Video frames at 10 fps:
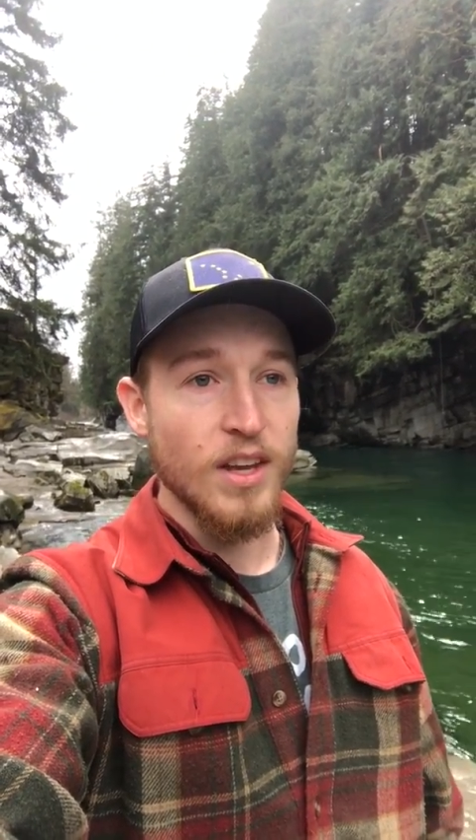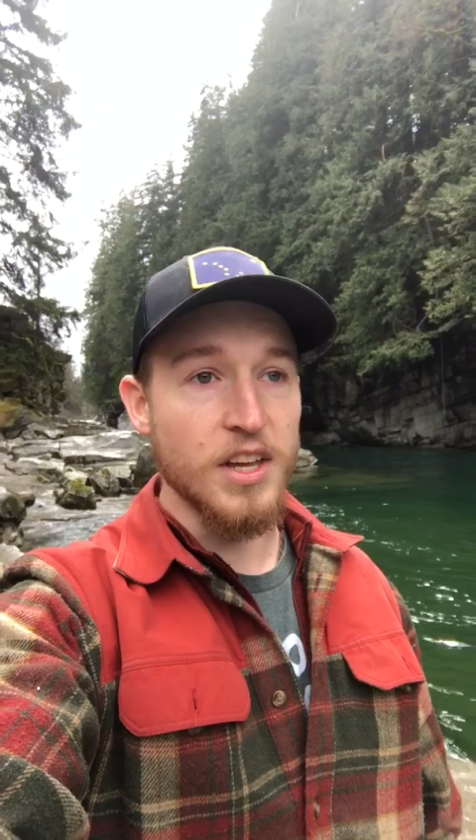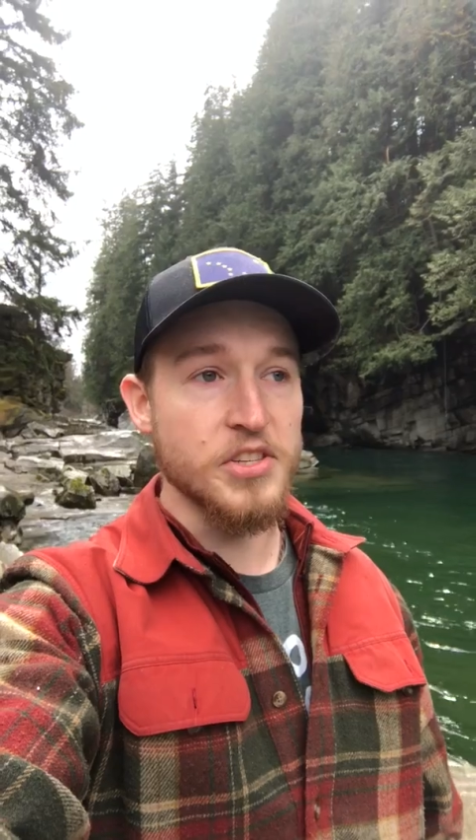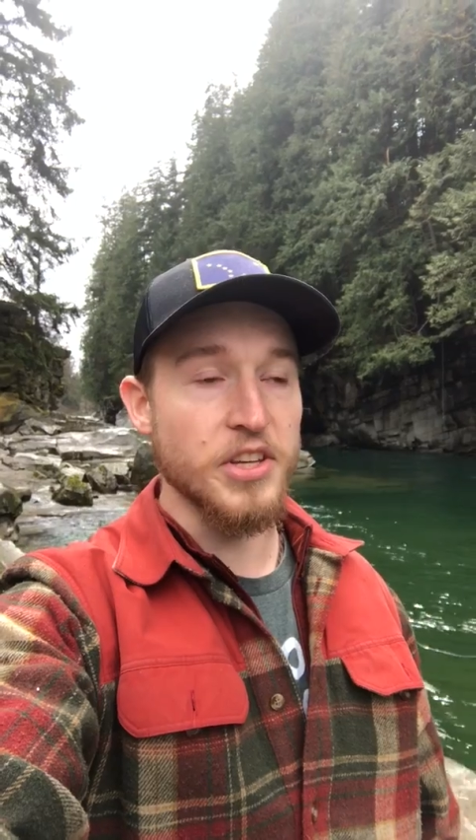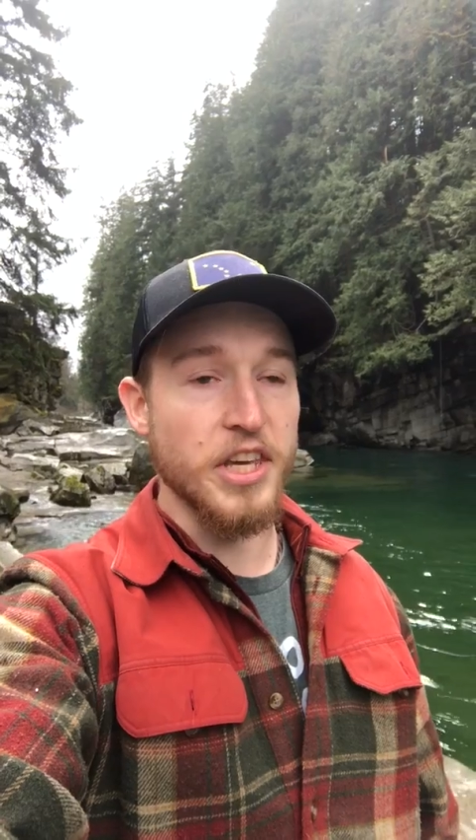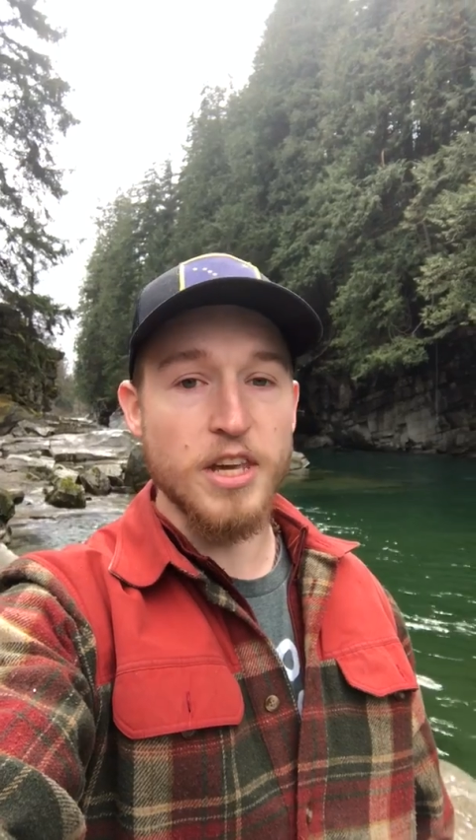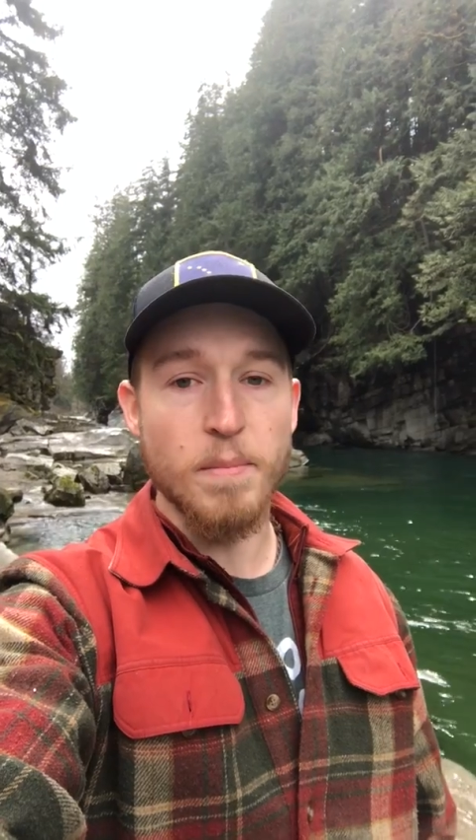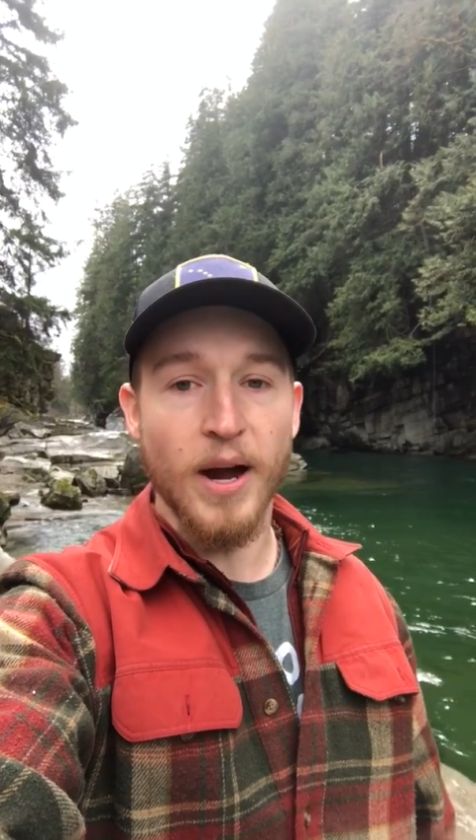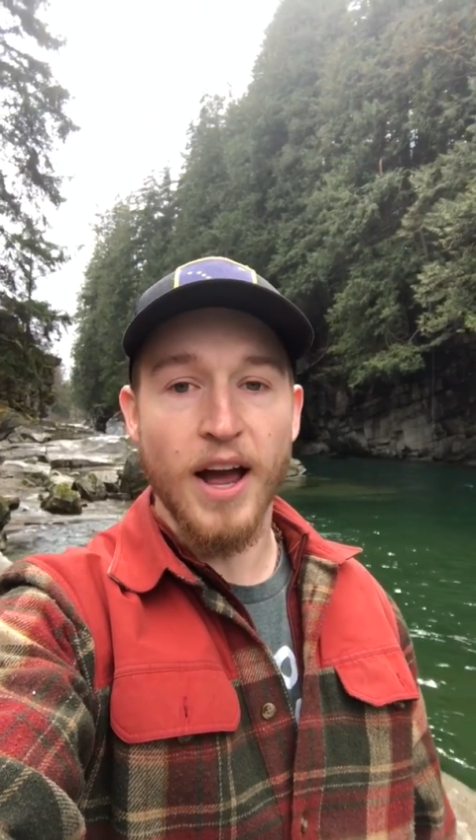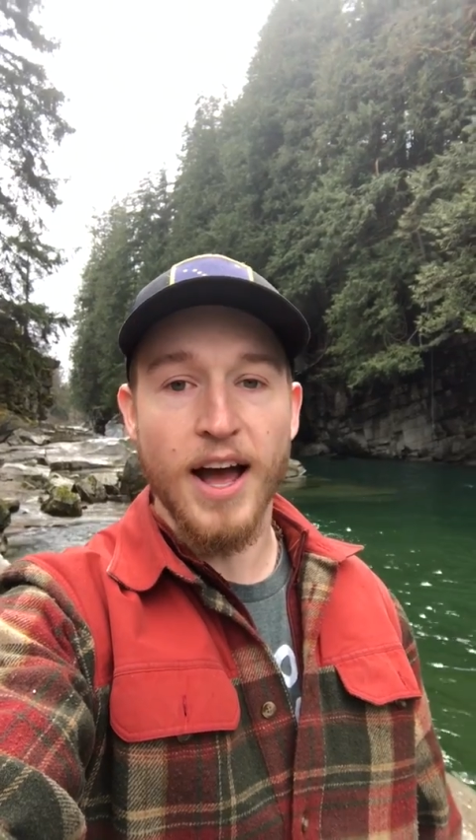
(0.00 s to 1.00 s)
is to keep
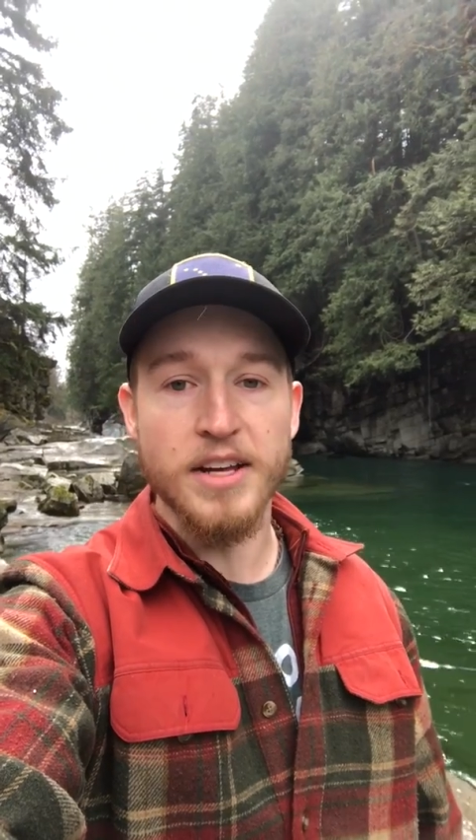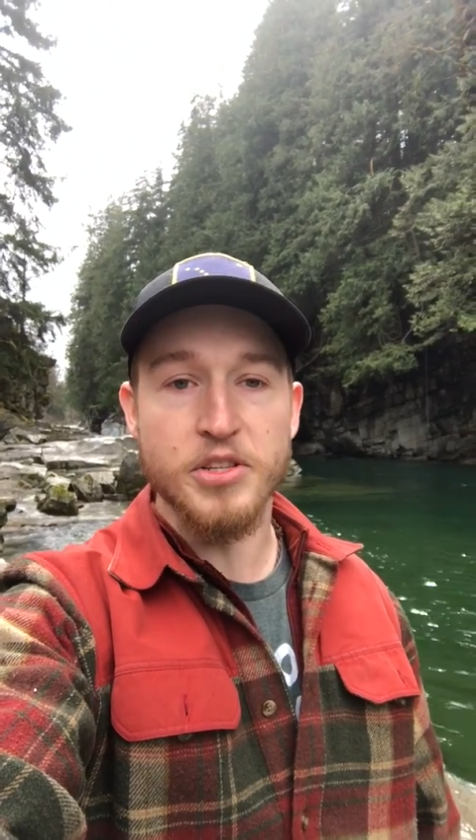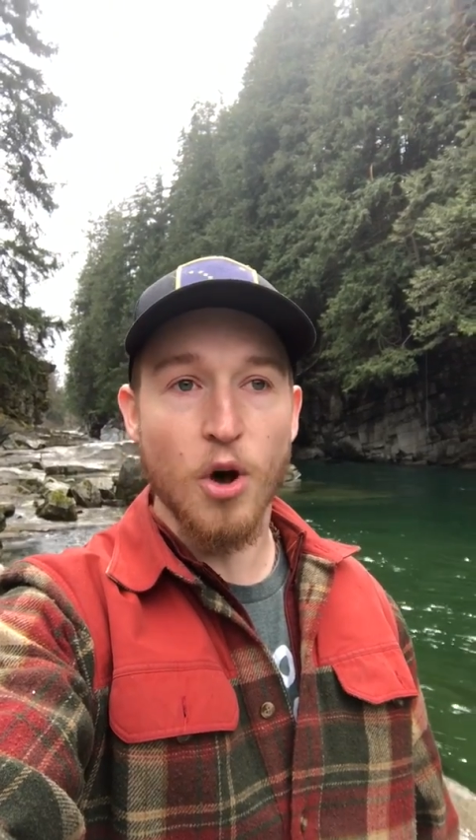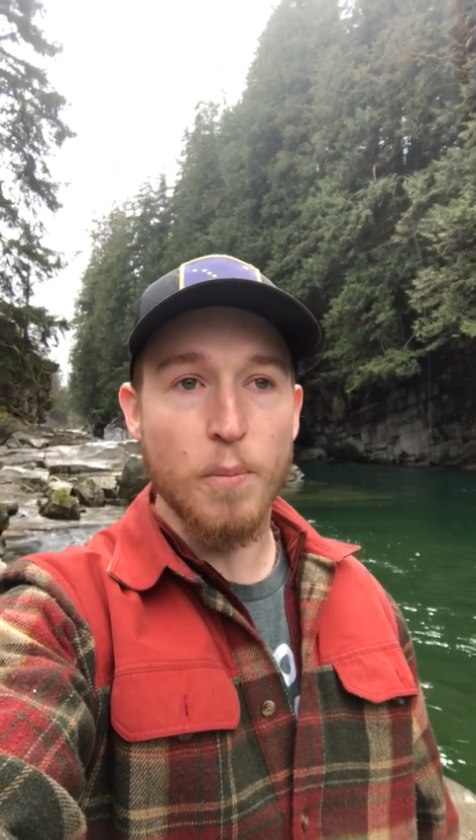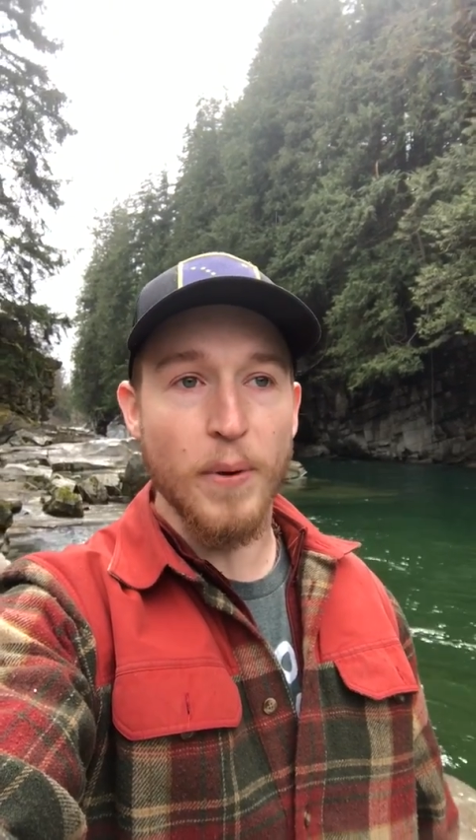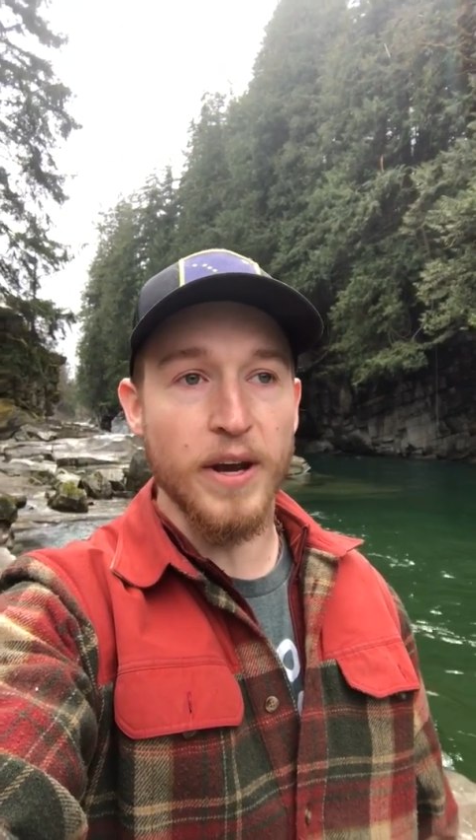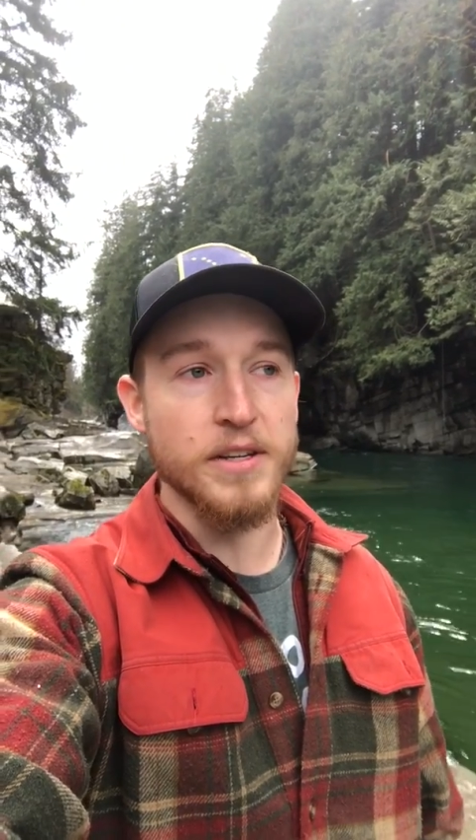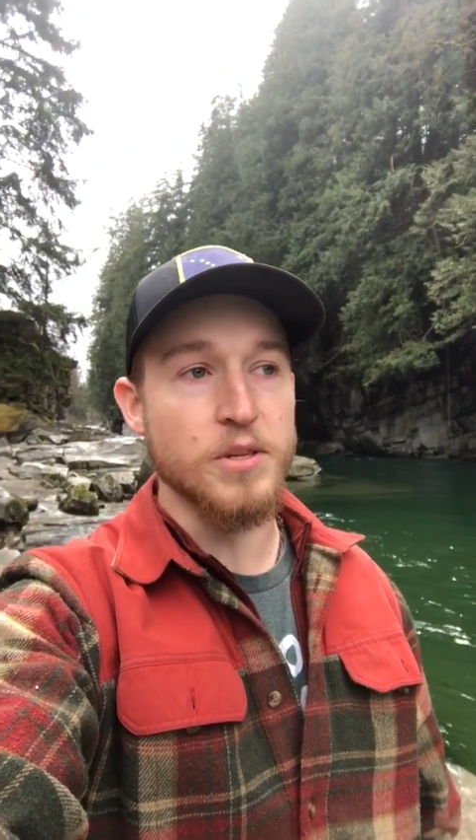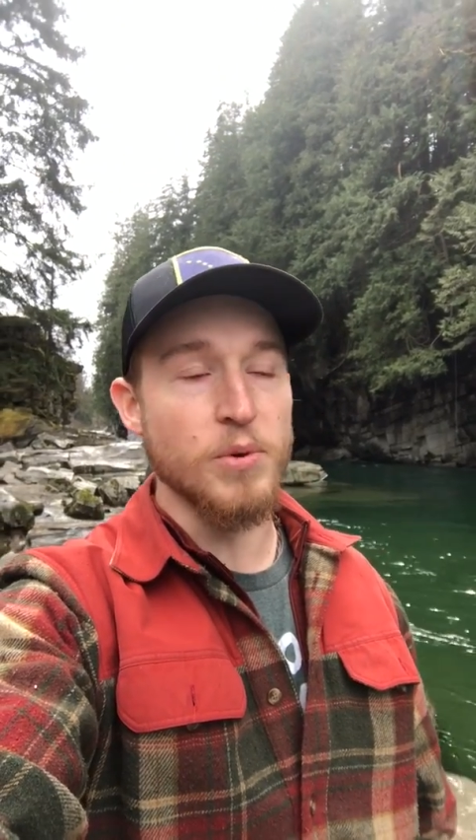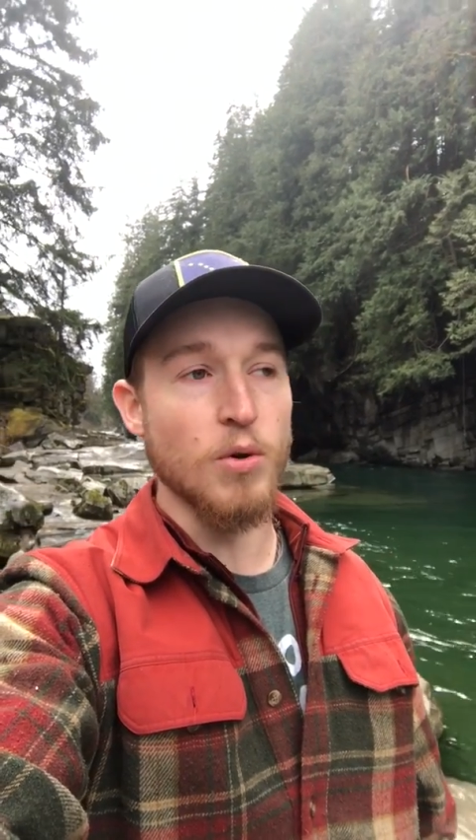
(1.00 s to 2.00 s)
my eyes open
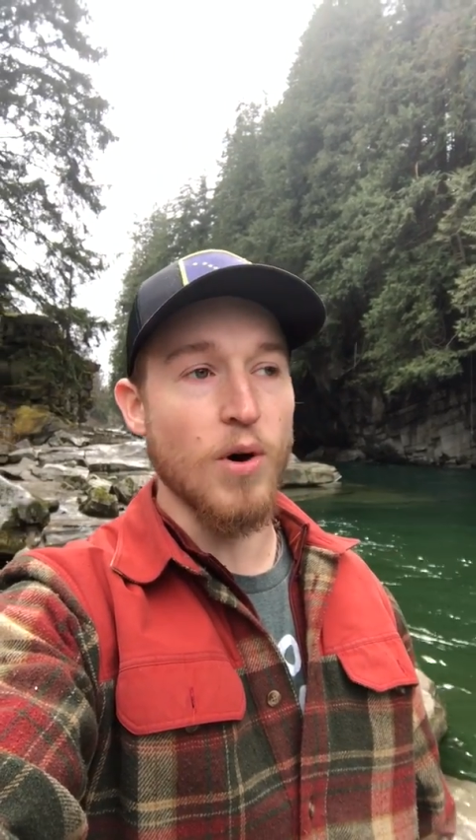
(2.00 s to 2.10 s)
and to be